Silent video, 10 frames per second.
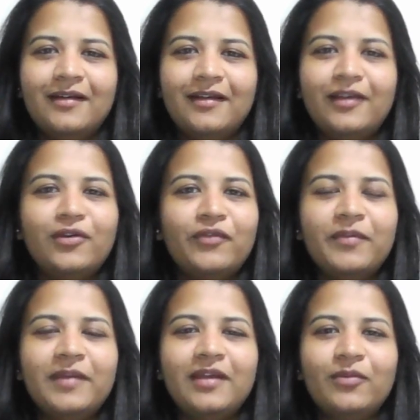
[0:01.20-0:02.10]
Hello
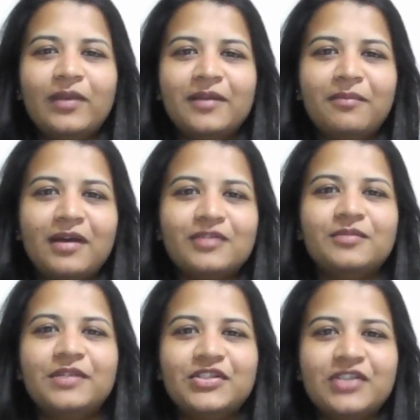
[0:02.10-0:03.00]
everybody, welcome back to
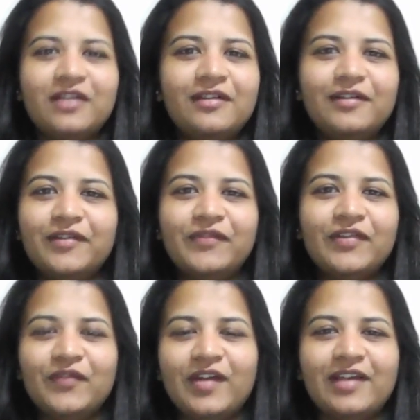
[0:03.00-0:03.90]
my channel Learn with
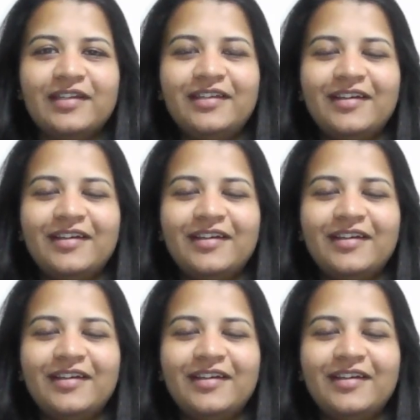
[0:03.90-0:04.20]
Virali.